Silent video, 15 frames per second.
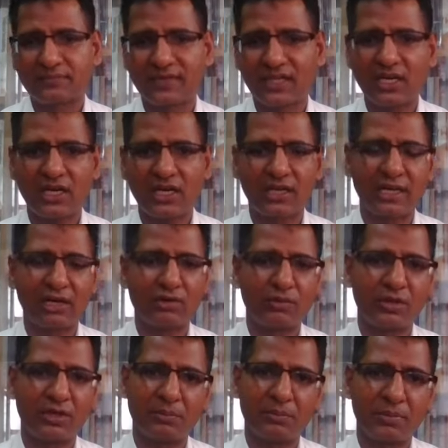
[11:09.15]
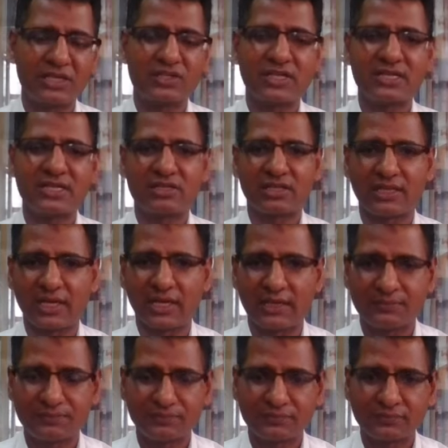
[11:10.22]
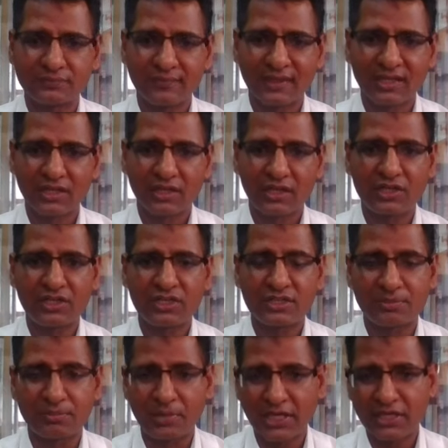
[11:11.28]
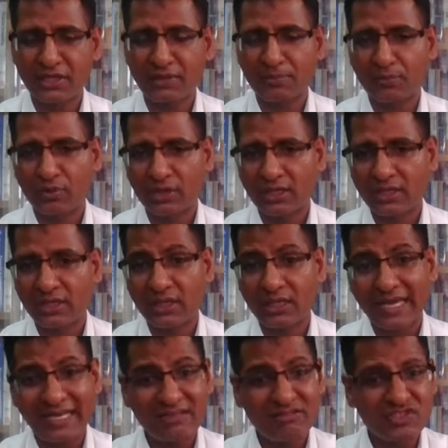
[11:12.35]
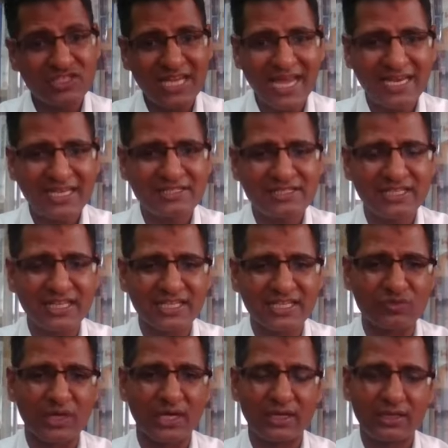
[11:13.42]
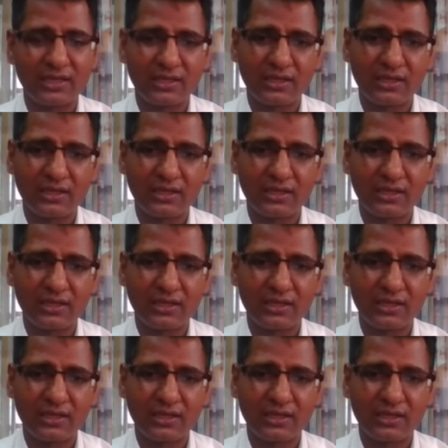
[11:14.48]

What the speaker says: Yeah, now in present era, it is very important and challenging as well.